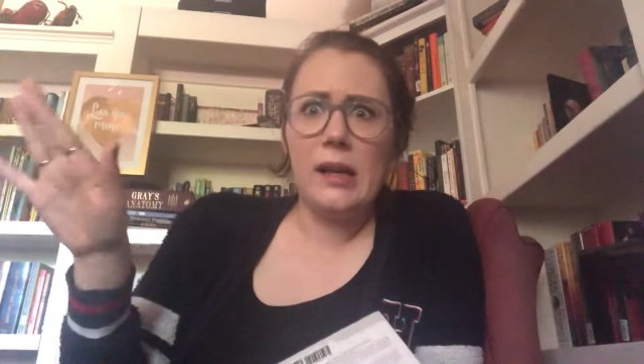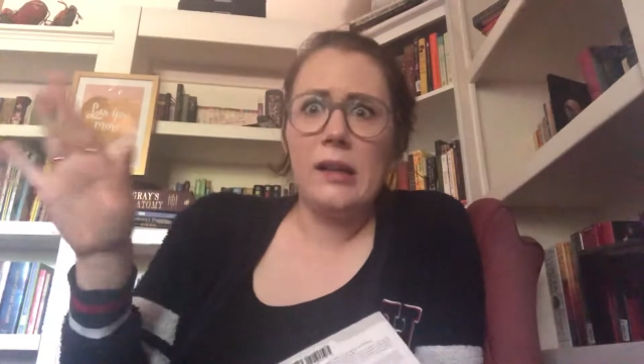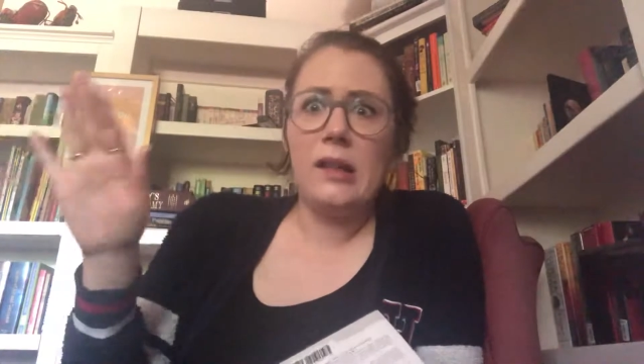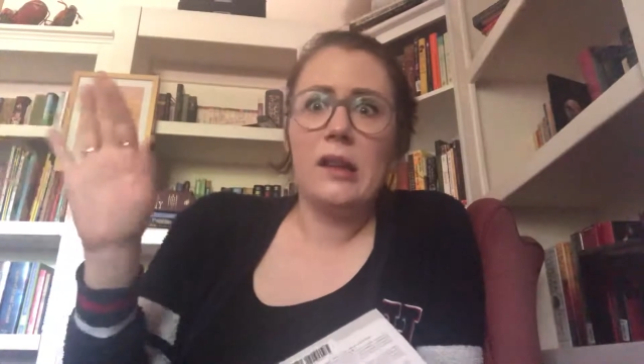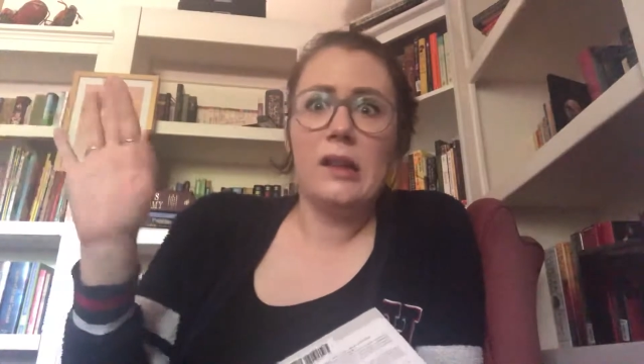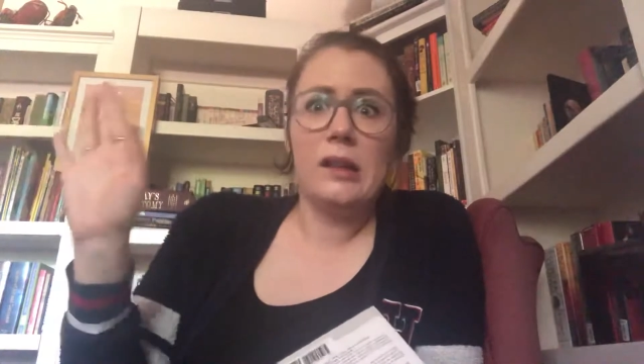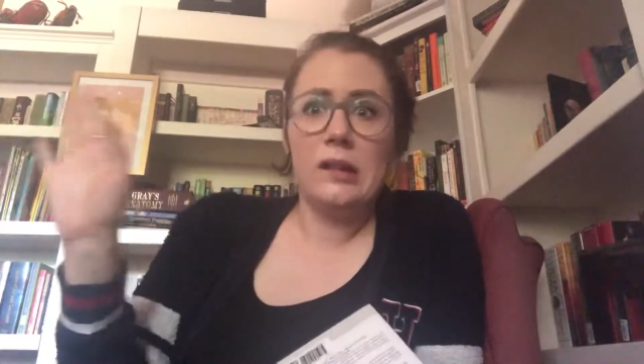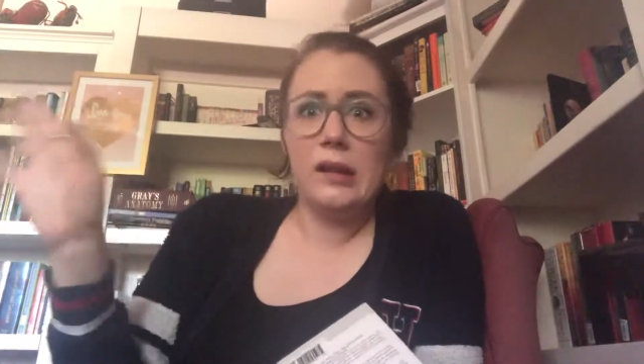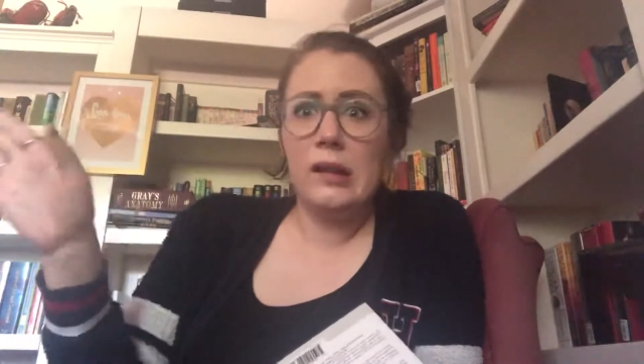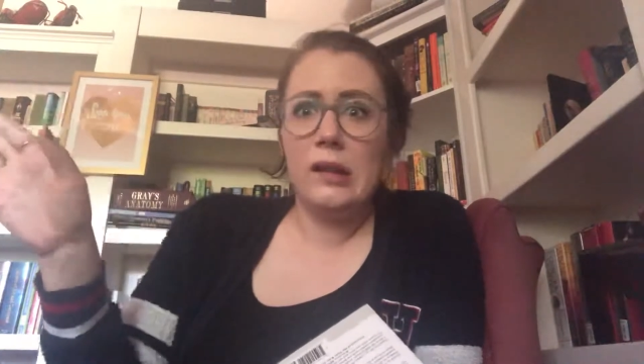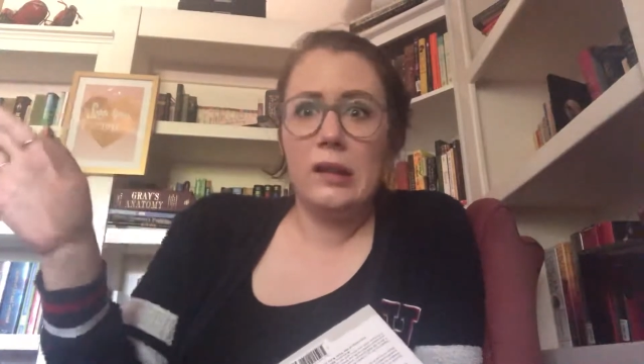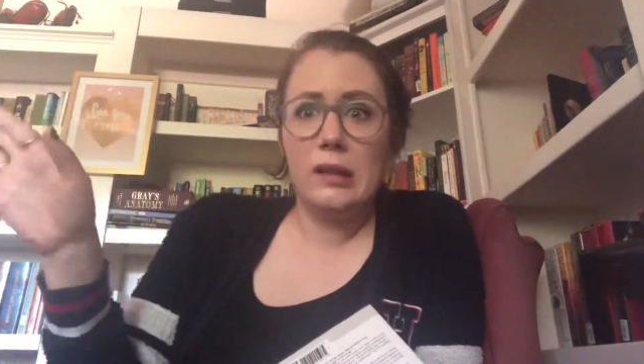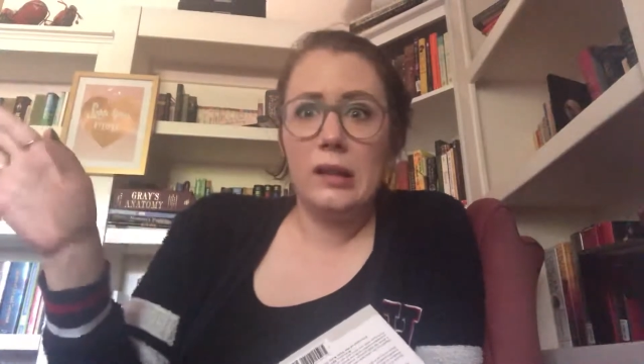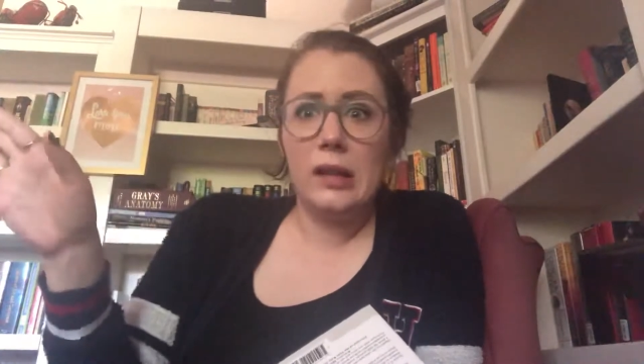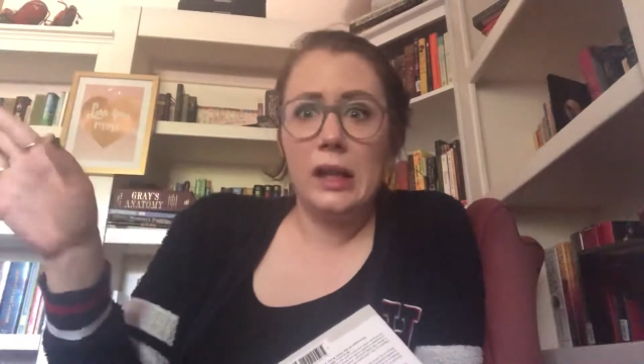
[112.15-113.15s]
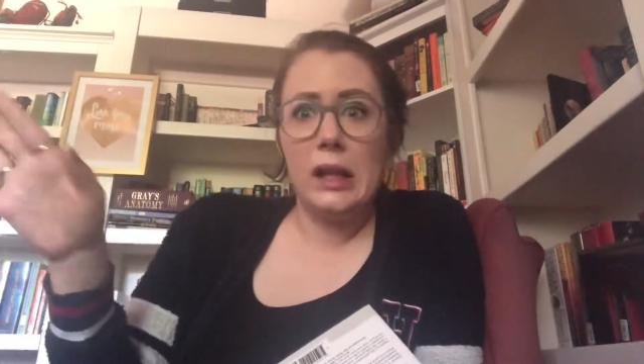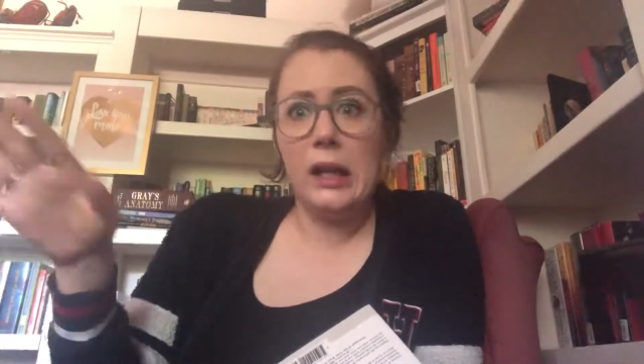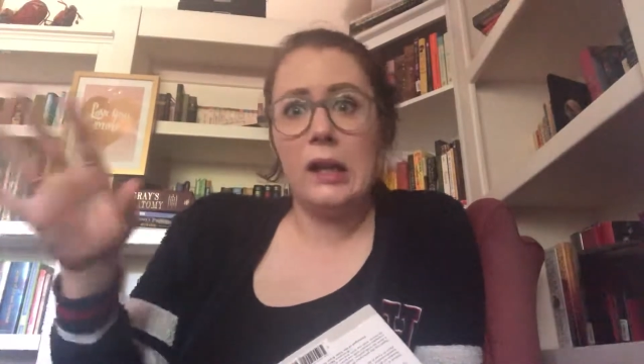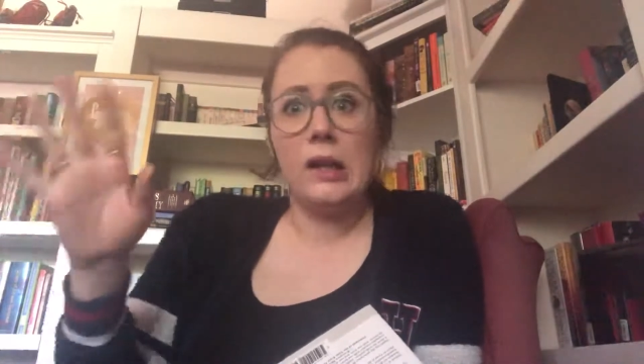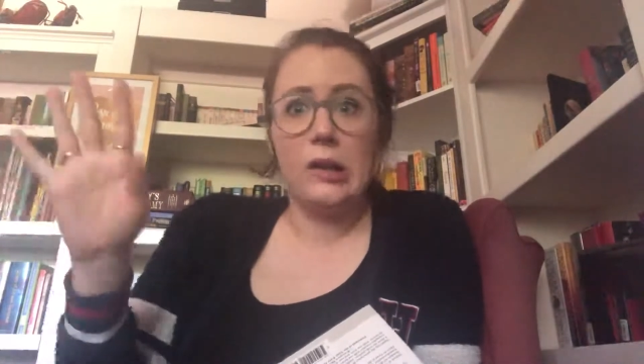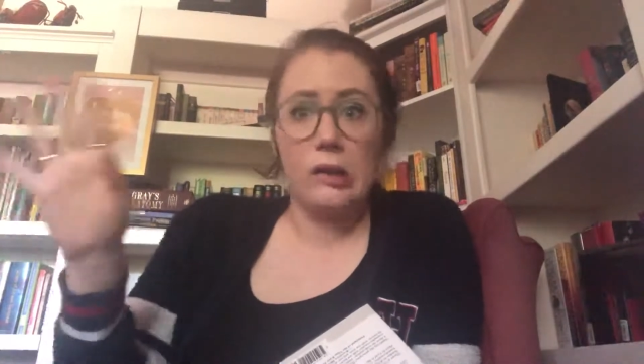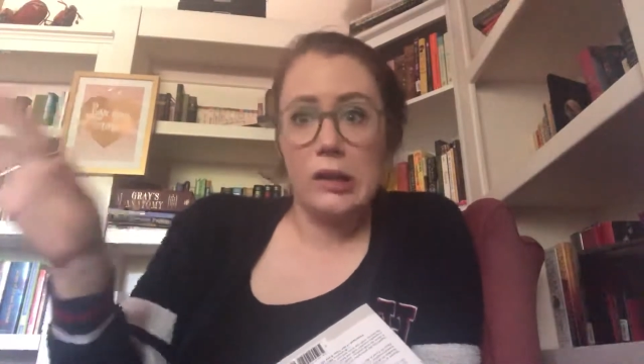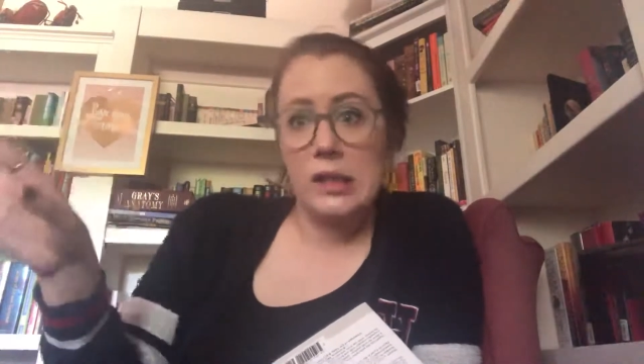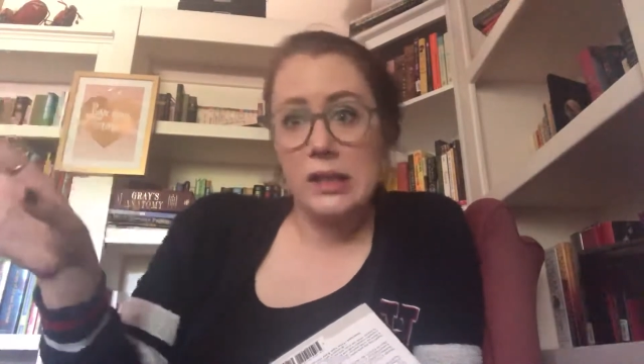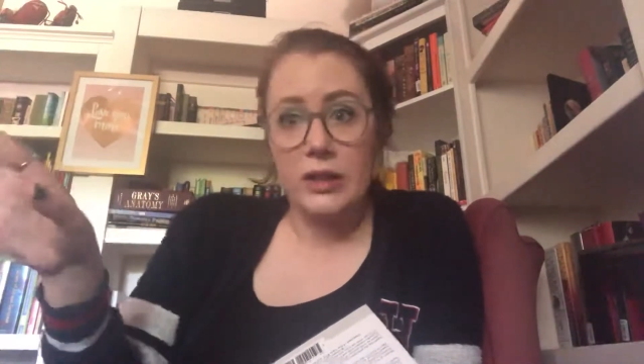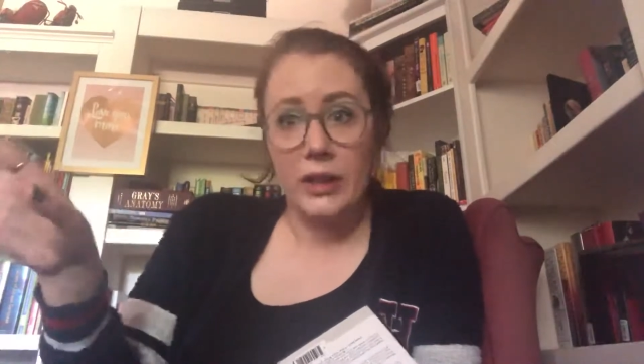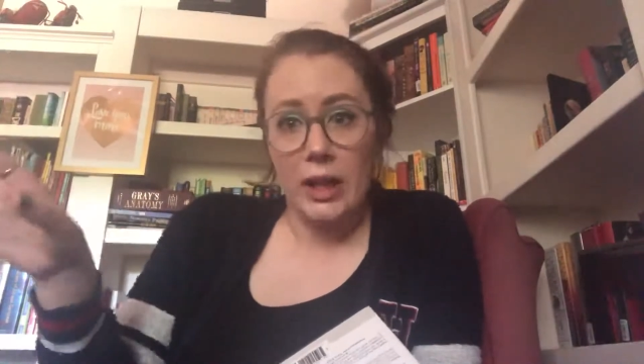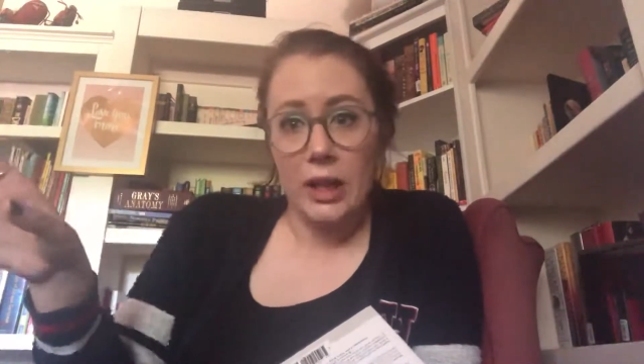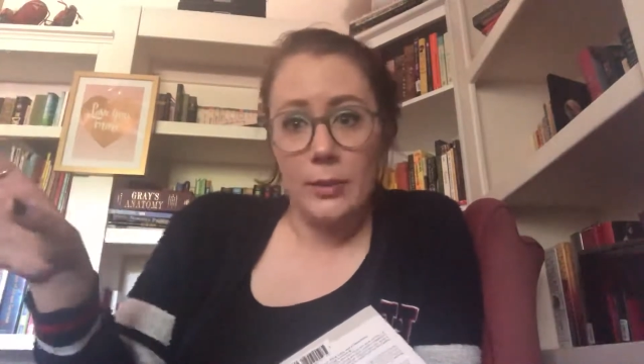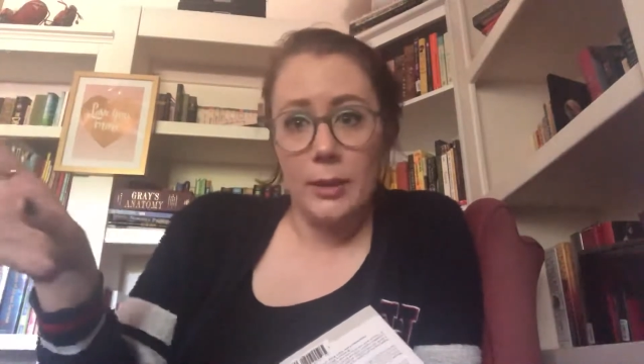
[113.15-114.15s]
but at the end of the day, I know they still
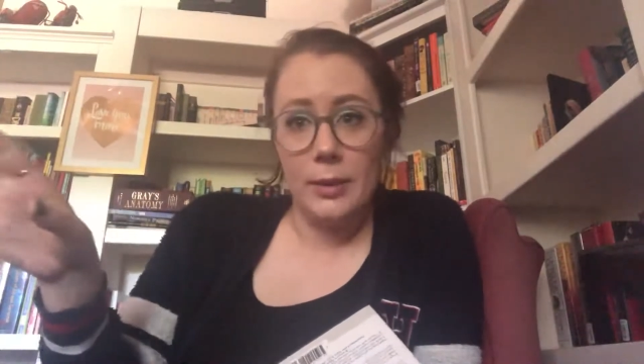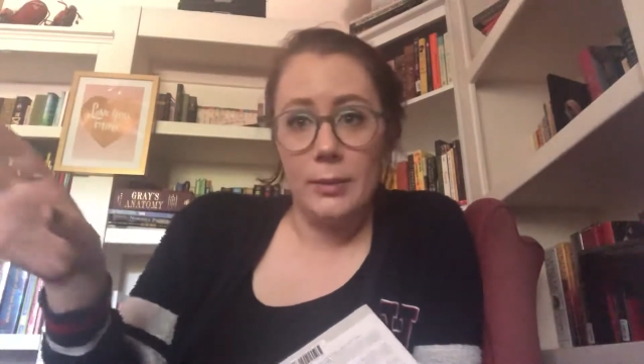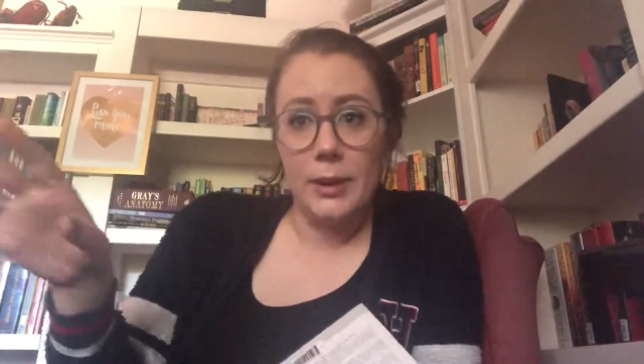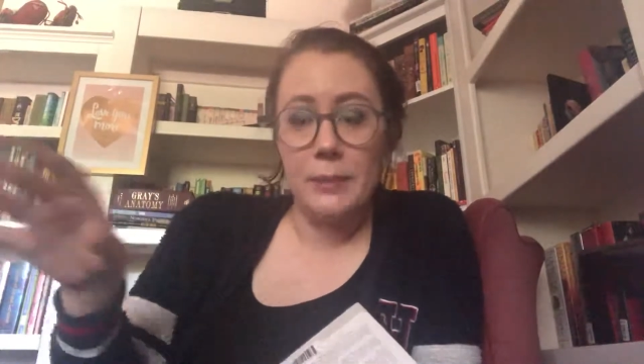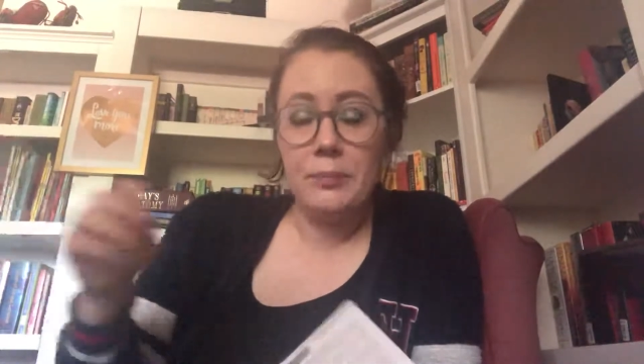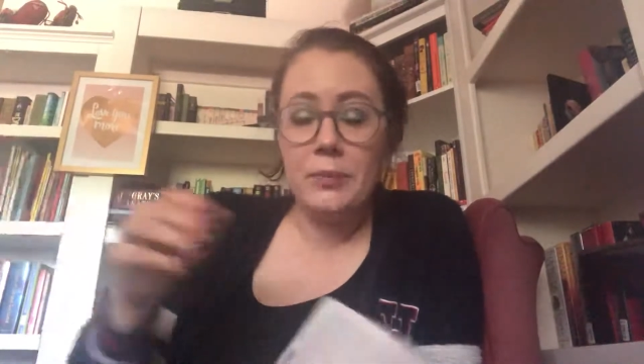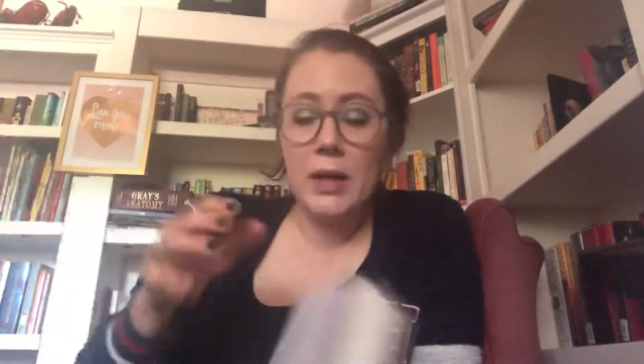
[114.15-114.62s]
care about me,